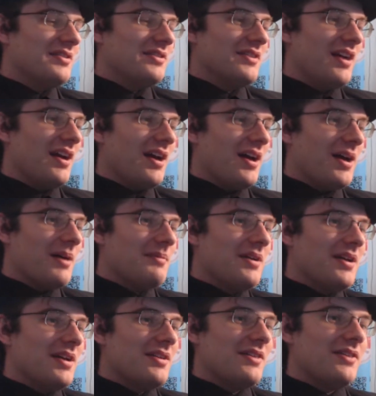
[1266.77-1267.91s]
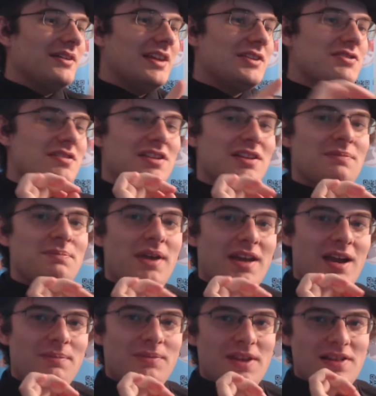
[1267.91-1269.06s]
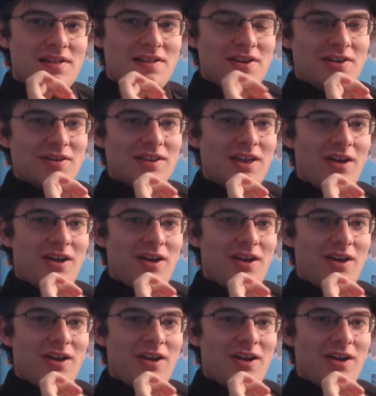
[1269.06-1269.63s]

the teachers didn't pick up necessarily